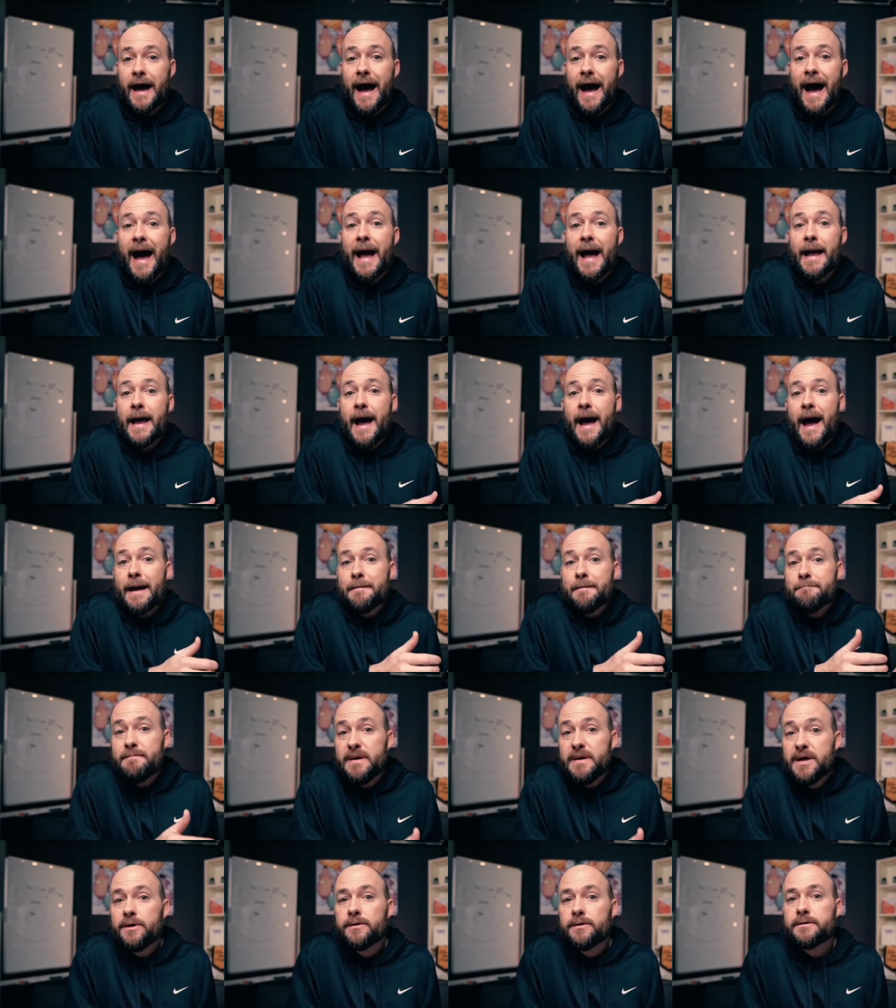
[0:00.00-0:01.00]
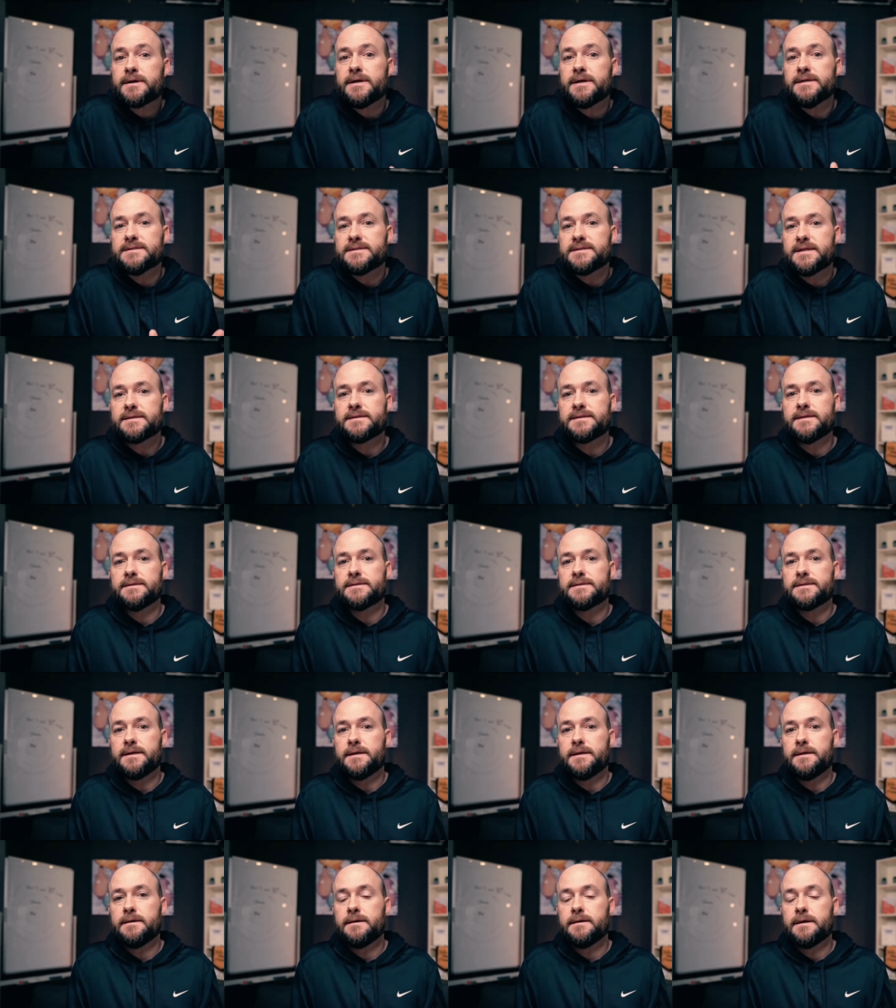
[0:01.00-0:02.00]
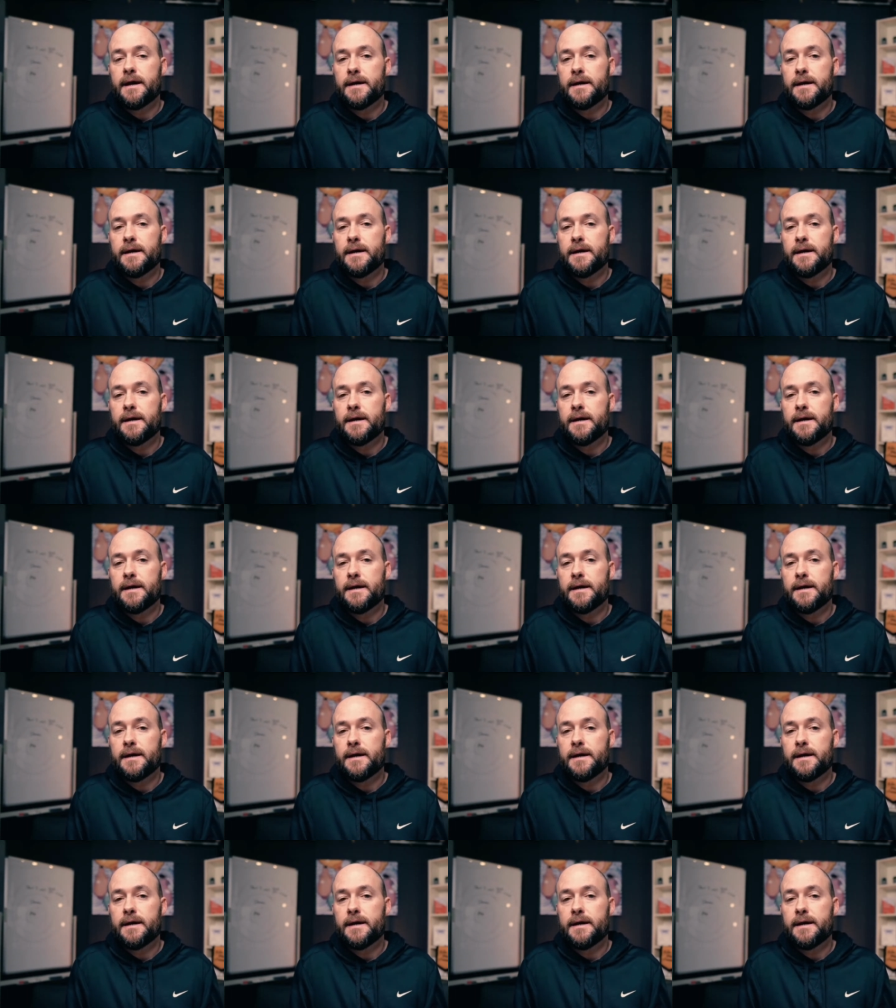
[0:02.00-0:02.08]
I, I build consistency